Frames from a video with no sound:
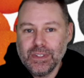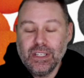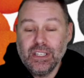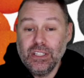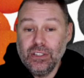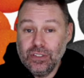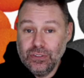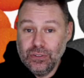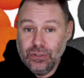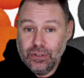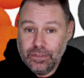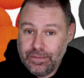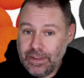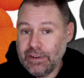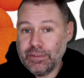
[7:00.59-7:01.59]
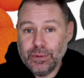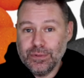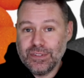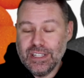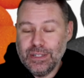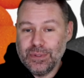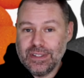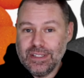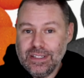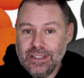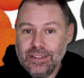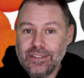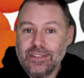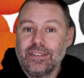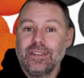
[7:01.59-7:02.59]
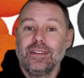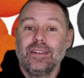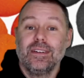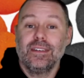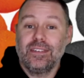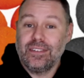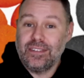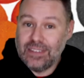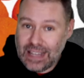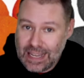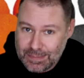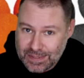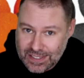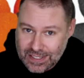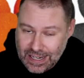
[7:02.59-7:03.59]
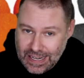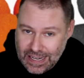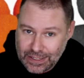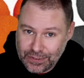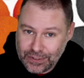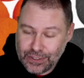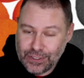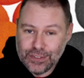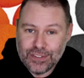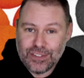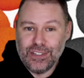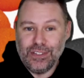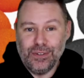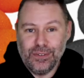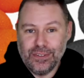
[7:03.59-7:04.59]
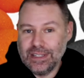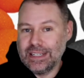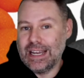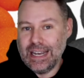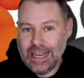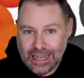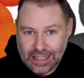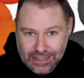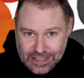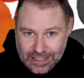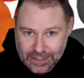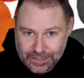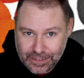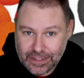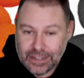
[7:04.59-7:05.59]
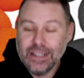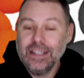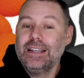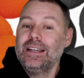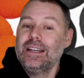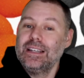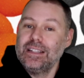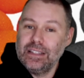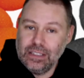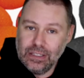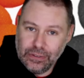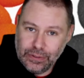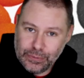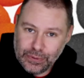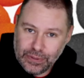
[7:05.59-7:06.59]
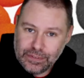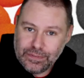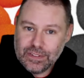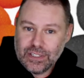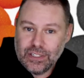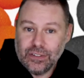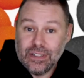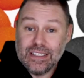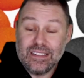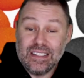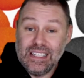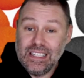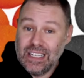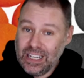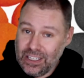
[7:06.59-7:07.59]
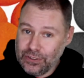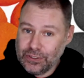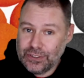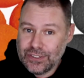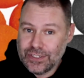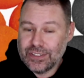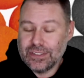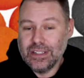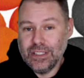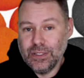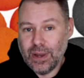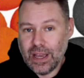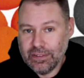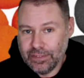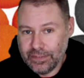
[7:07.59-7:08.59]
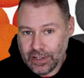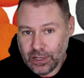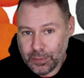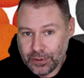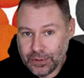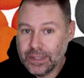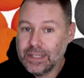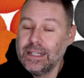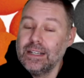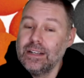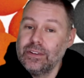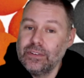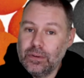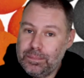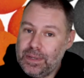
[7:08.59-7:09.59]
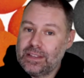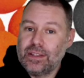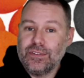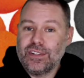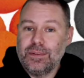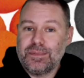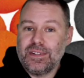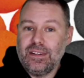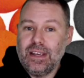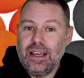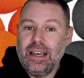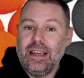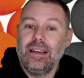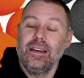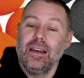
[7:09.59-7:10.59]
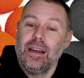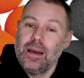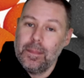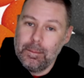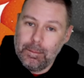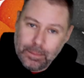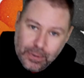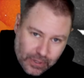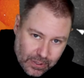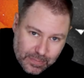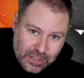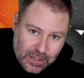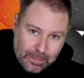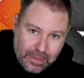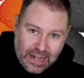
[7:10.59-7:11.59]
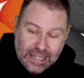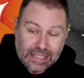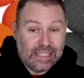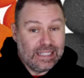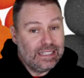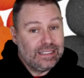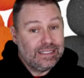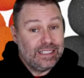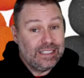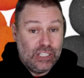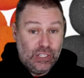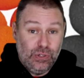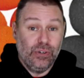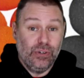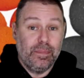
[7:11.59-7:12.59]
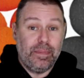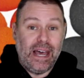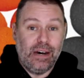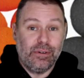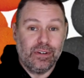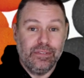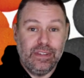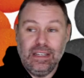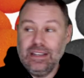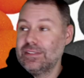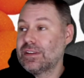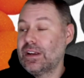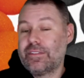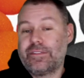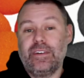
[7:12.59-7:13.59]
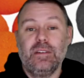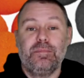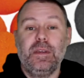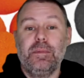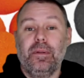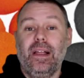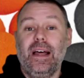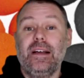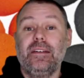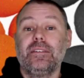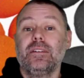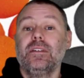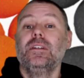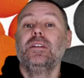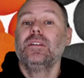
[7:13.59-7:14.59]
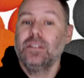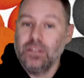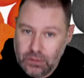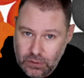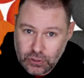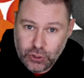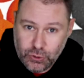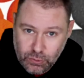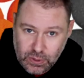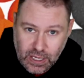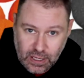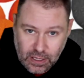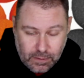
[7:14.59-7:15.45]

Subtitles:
You can do your favorite routine with these, same style that you're used to using, nothing different. The only real difference here is the colors that you have available. So pick those up today, put them in your pocket. You know the power of these. Freak people out? Yes, you can.